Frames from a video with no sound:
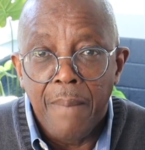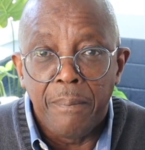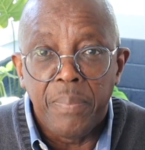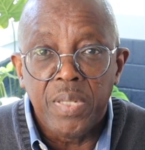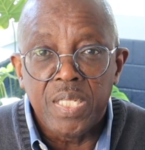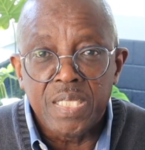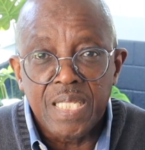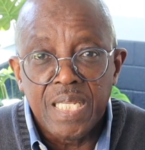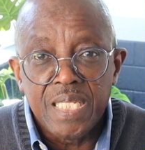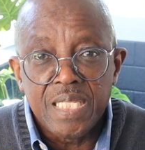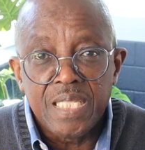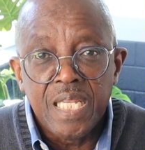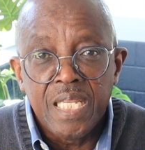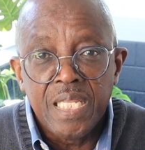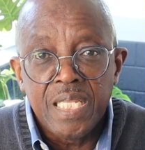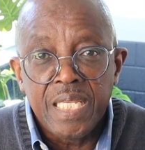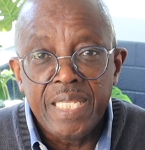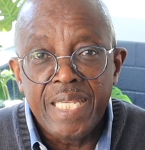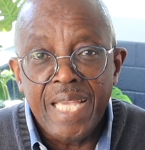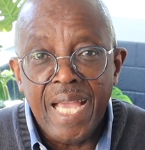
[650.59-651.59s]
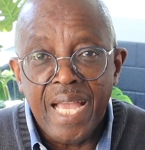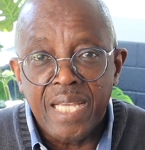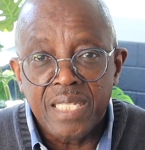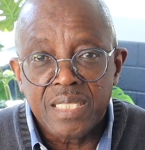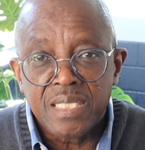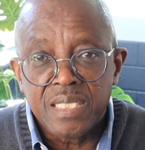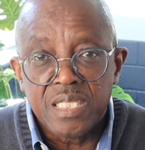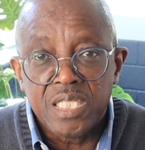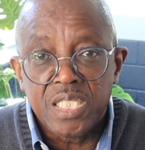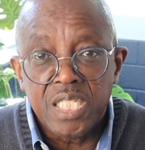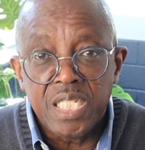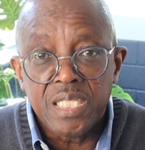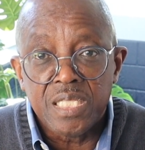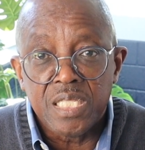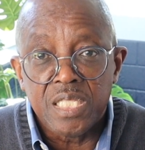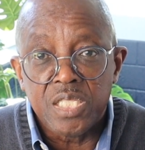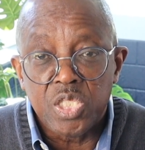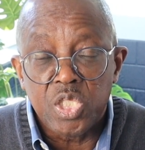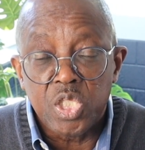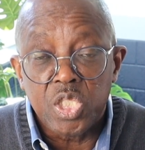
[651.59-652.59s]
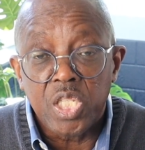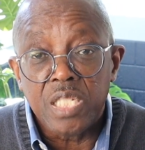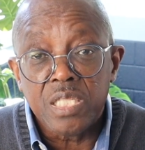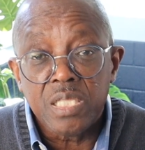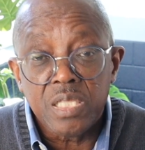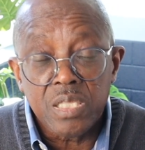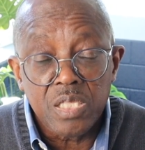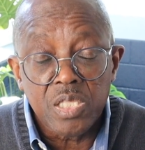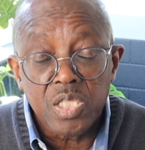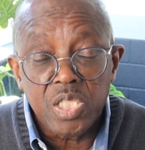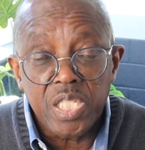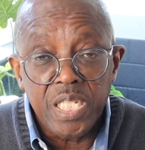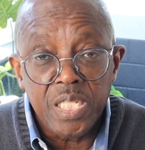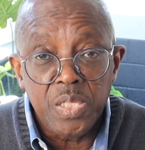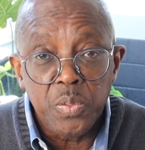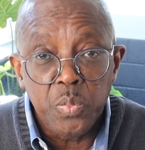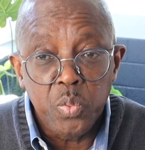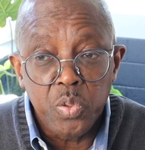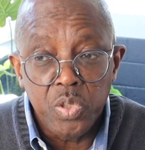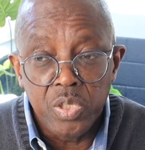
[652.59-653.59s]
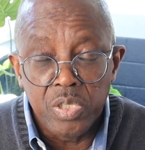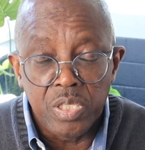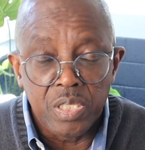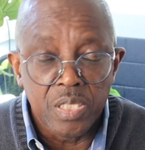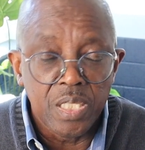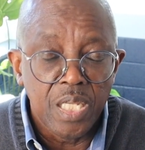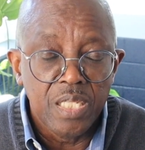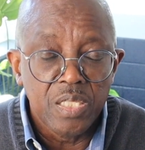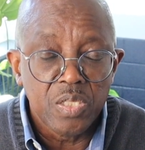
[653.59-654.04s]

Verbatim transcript: But he asks Jesus just to say the word